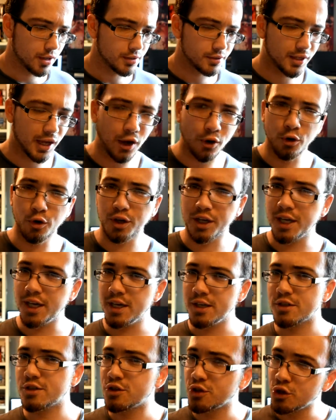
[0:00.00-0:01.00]

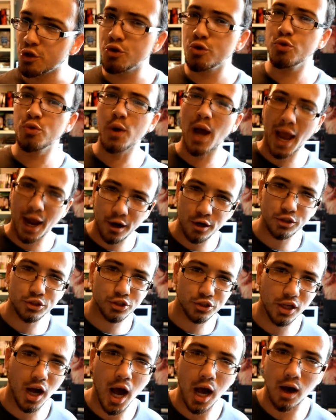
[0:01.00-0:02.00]
Teruki's new
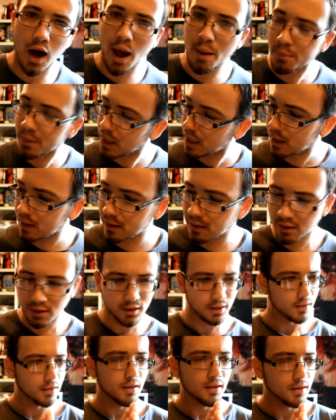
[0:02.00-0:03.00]
hairstyle? I mean,
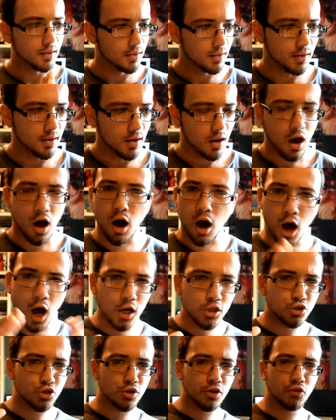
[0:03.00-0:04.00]

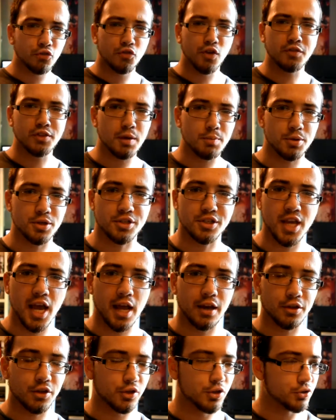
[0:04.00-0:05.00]

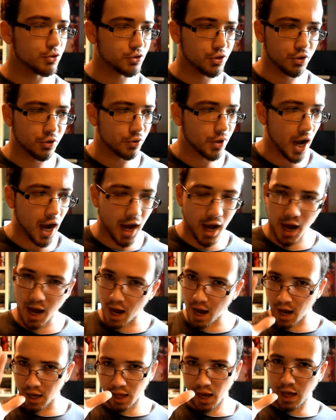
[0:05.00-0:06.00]
150%, dude.
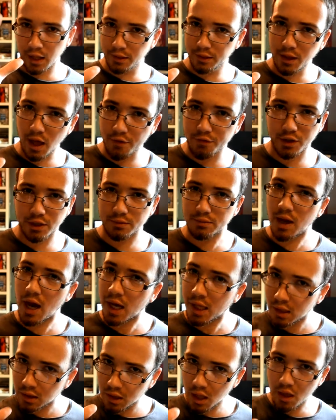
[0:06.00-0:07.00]
I love it. I
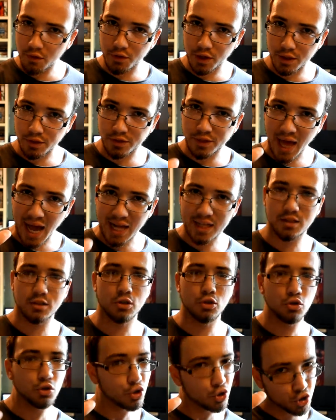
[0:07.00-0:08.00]
love it. That
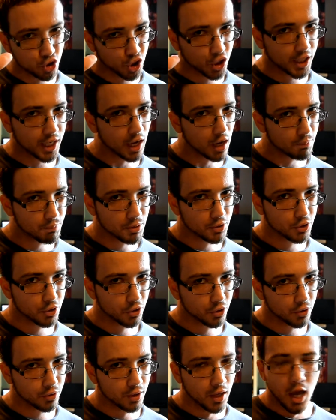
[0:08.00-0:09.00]
you should keep it,
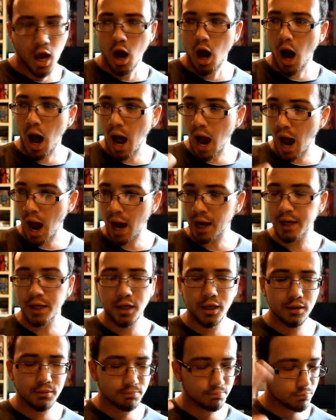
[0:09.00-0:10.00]
dude.
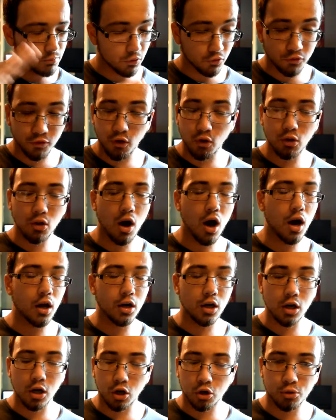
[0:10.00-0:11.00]
I full on
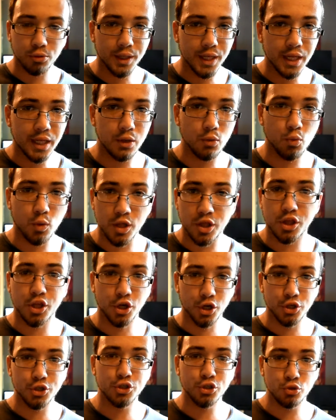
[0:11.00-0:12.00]
agree with
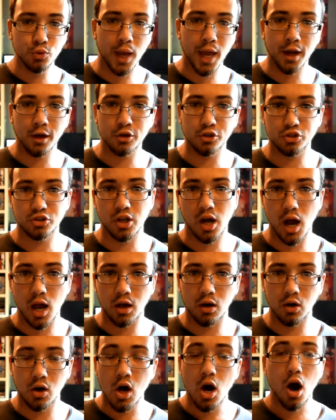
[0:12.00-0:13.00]
your new hairstyle